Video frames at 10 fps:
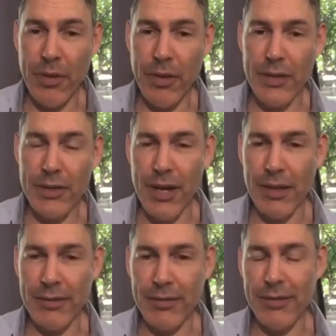
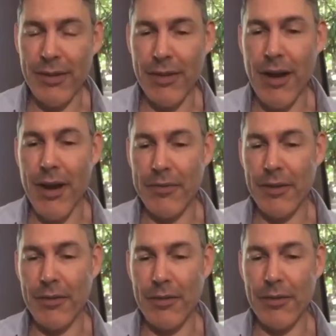shocks, uh,
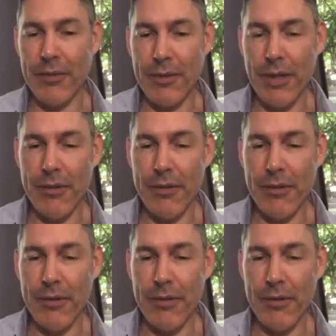often too. Yeah.